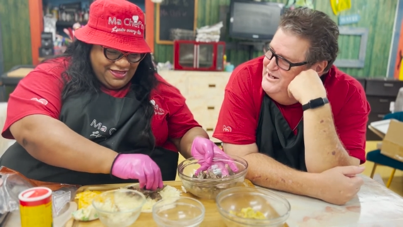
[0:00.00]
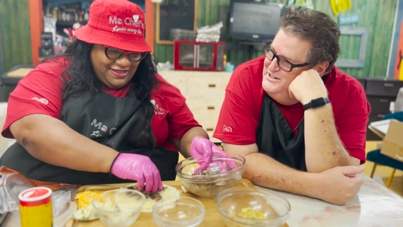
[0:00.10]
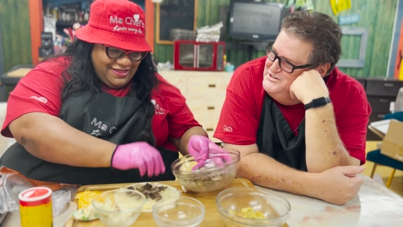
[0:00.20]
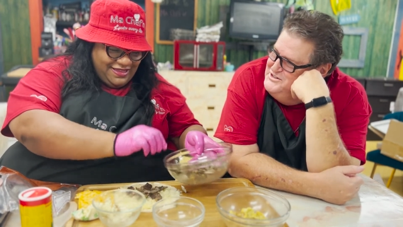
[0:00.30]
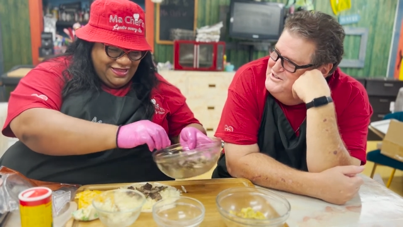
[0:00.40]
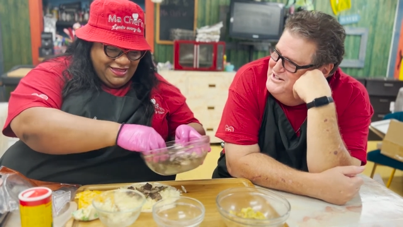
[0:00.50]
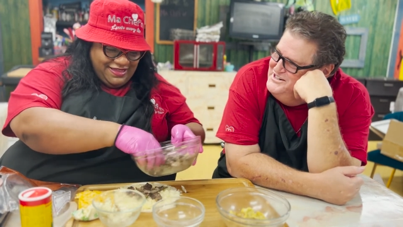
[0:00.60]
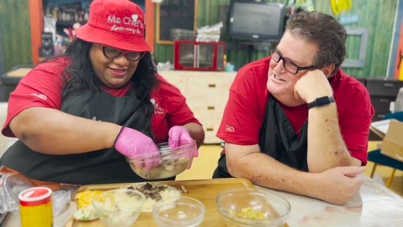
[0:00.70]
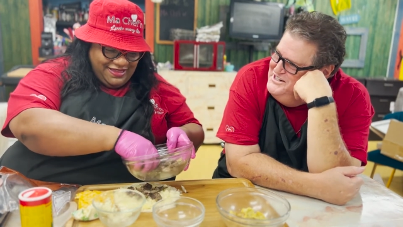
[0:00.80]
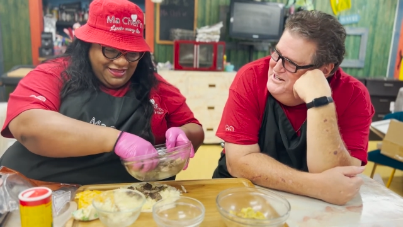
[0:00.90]
Speaker 1: veggies on
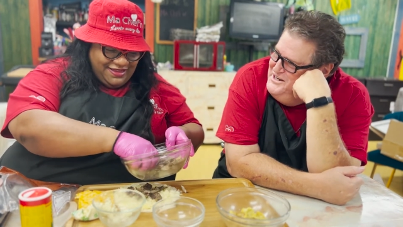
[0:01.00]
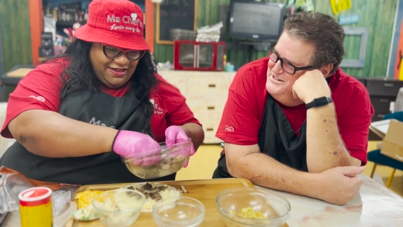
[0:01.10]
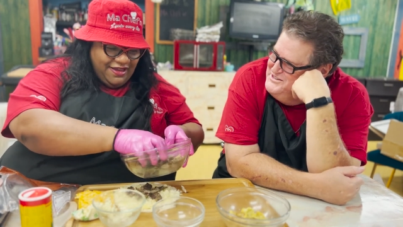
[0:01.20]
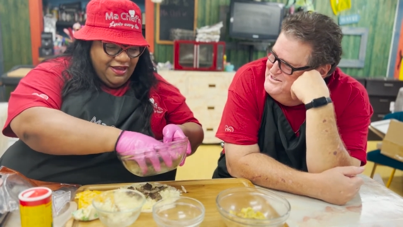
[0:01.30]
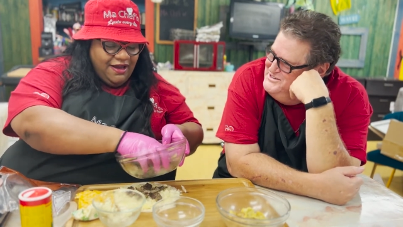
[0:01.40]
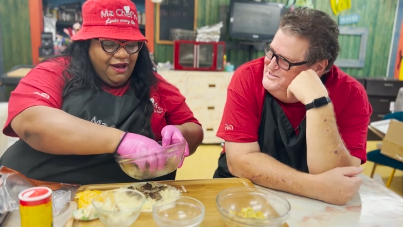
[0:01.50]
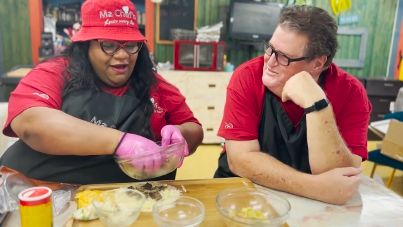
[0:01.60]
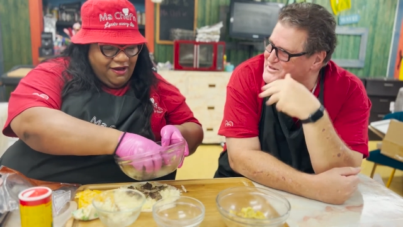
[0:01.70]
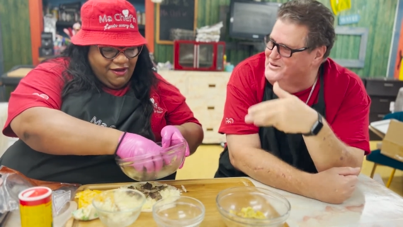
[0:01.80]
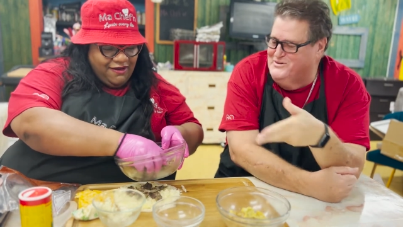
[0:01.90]
it next? Since
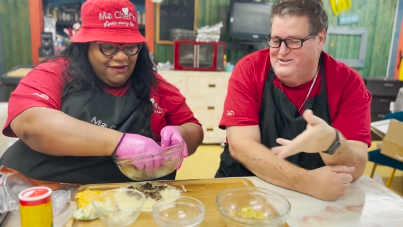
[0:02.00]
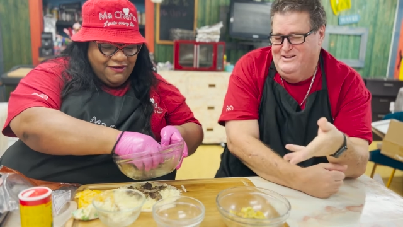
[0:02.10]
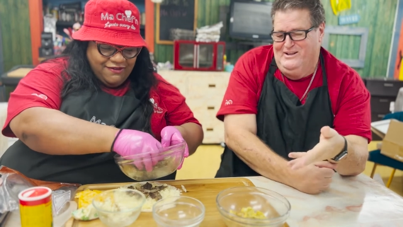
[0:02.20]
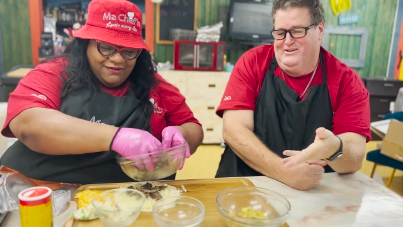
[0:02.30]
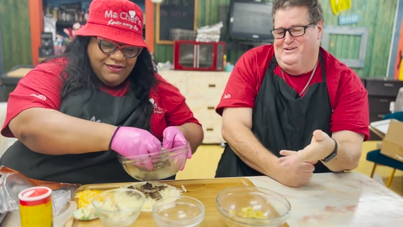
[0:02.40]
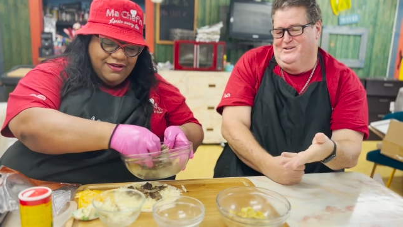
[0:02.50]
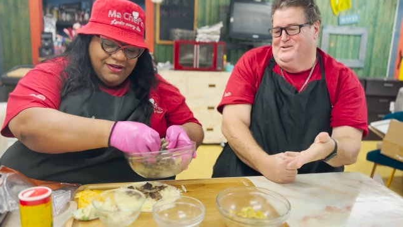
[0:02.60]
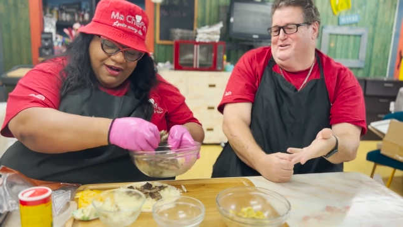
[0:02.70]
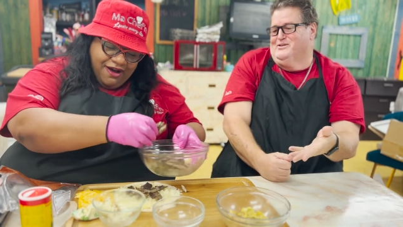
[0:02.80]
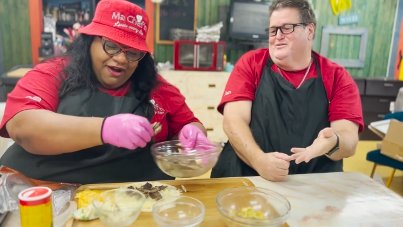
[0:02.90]
you're going, oh! you know,
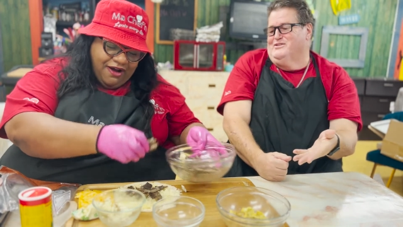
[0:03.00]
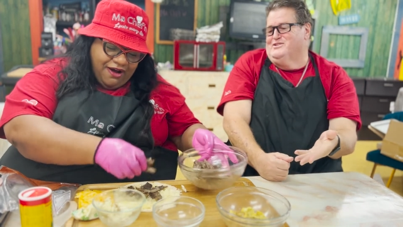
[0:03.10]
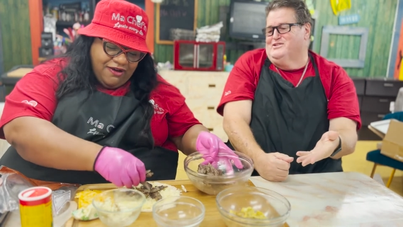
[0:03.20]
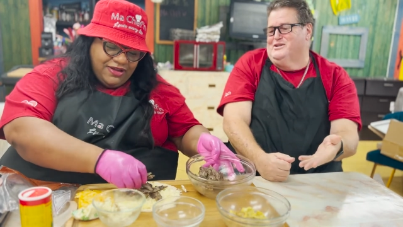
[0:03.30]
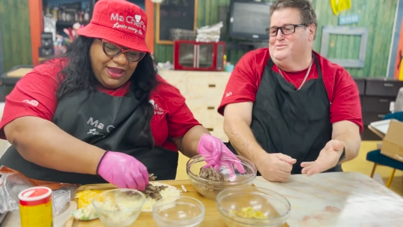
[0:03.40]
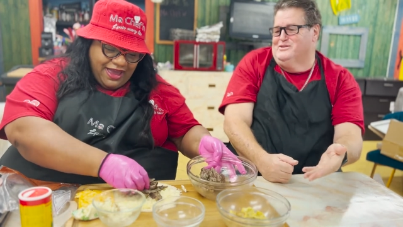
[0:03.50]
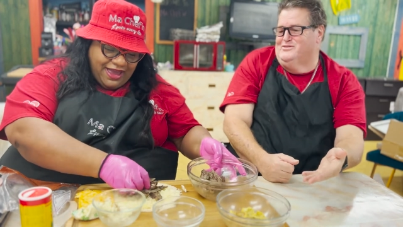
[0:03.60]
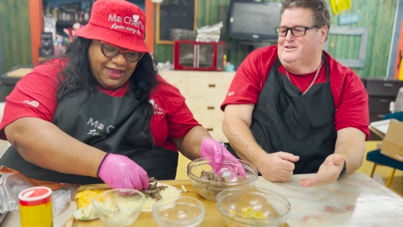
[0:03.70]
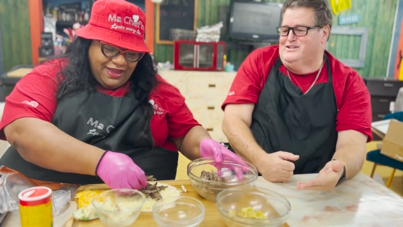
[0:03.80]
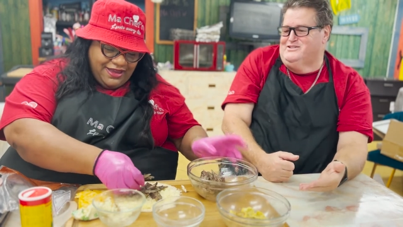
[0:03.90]
you finish oh, it up man. with the
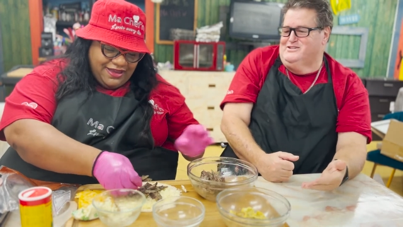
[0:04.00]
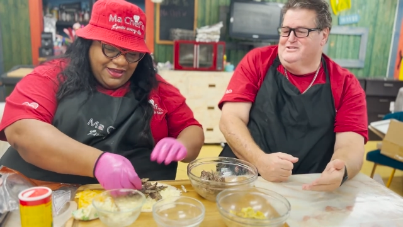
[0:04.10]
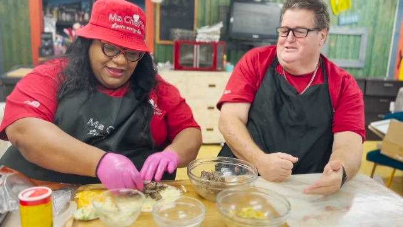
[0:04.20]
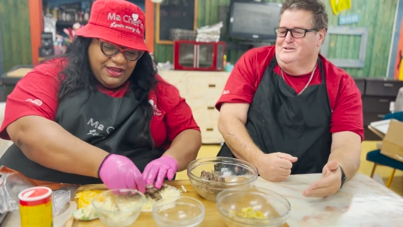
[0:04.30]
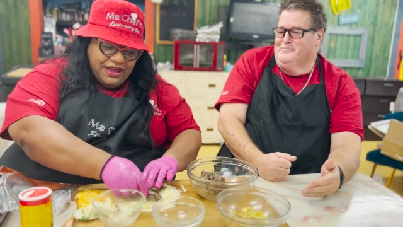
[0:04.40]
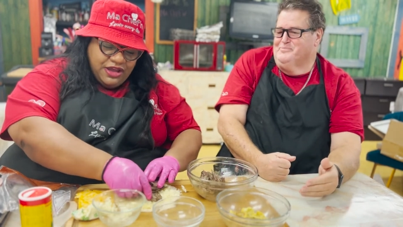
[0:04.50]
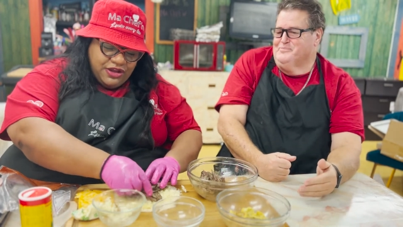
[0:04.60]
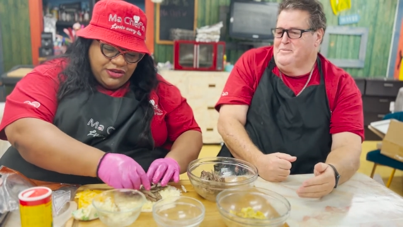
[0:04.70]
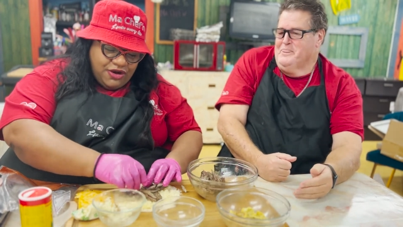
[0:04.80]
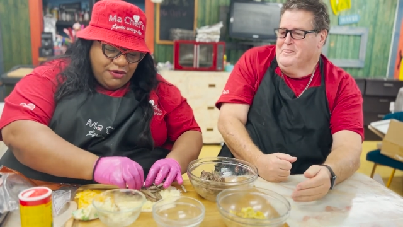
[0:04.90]
veggies.
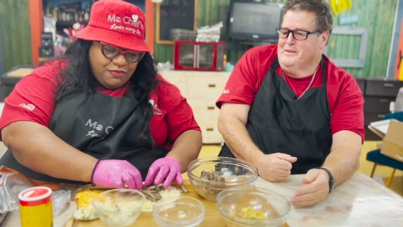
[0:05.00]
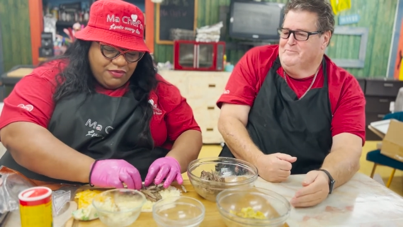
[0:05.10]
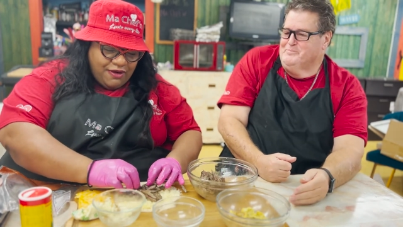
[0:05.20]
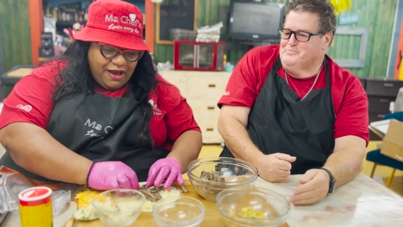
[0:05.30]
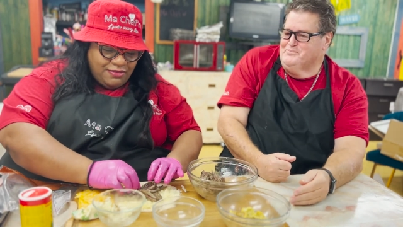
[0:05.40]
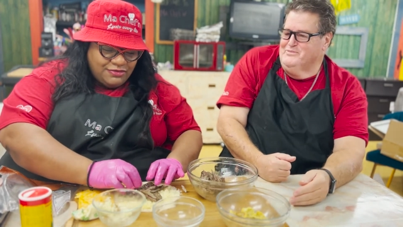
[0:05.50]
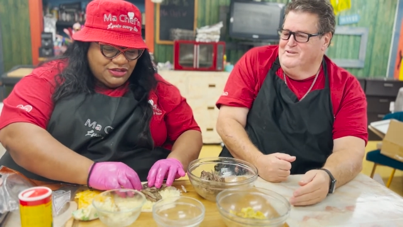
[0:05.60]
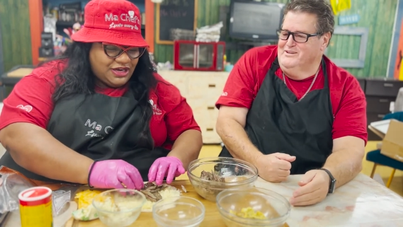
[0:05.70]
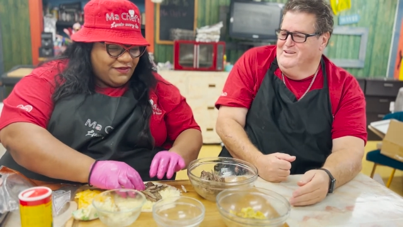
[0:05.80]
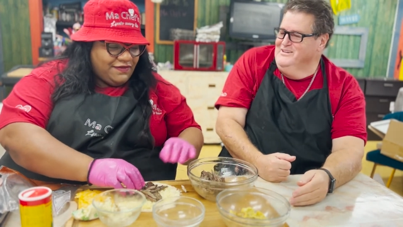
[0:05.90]
Speaker 2: No problem,
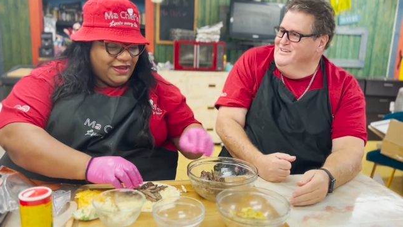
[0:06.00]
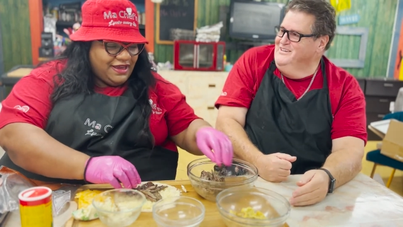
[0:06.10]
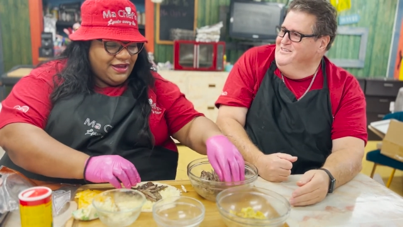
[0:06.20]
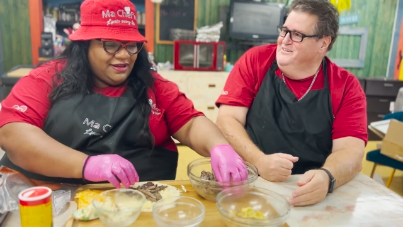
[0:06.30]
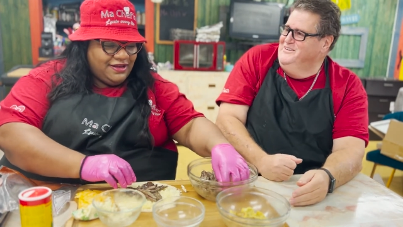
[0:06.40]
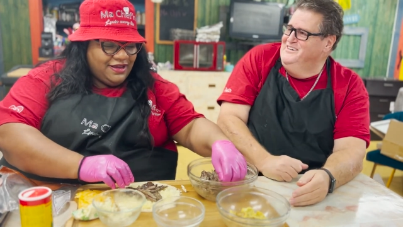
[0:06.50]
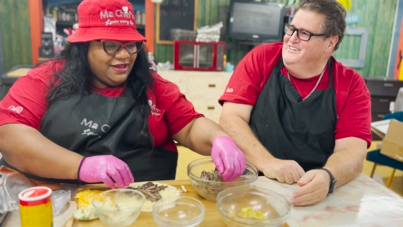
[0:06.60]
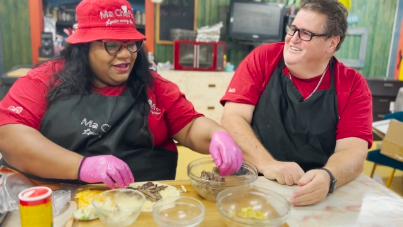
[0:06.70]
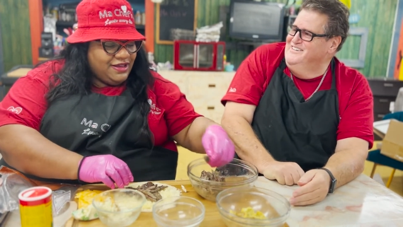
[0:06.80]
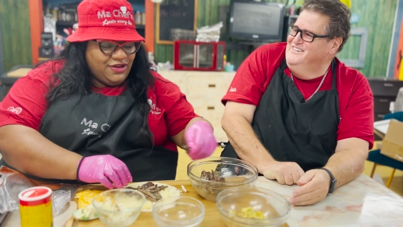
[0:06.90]
Chef Ian.
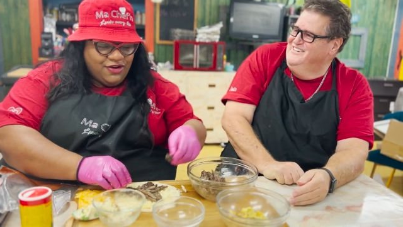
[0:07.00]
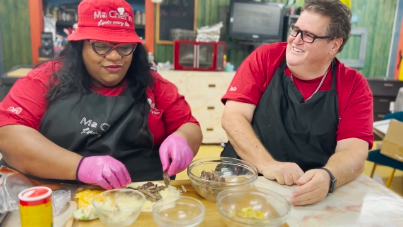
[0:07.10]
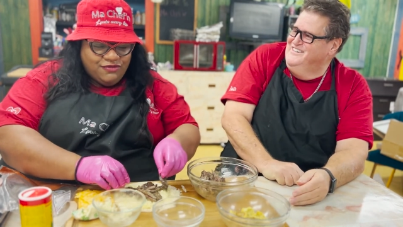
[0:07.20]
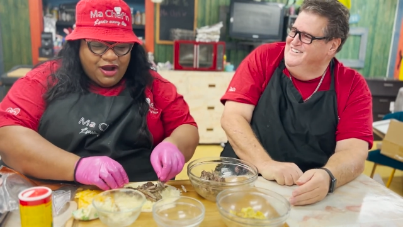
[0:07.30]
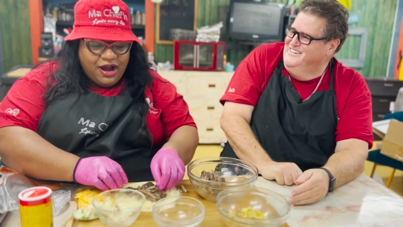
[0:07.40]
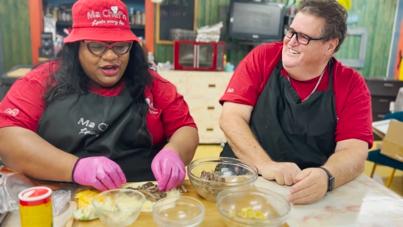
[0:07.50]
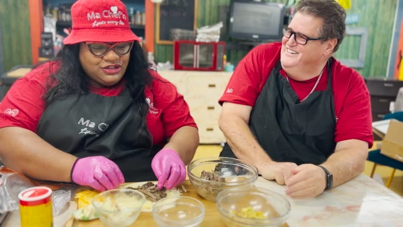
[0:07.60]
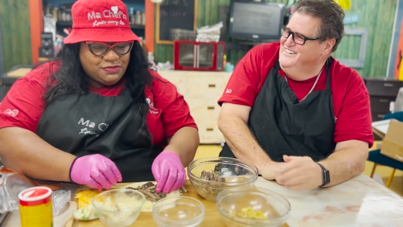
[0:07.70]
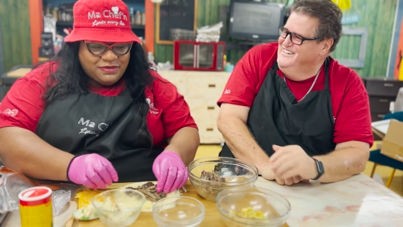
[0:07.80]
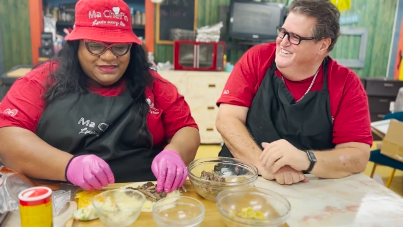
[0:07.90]
You're
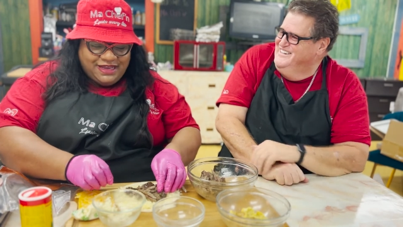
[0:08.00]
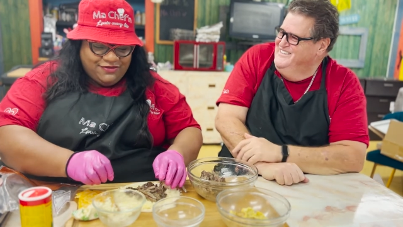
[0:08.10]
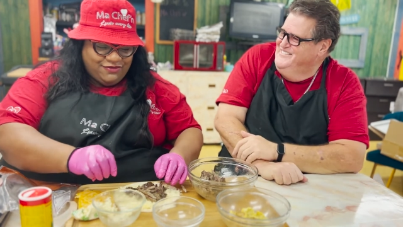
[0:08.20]
100%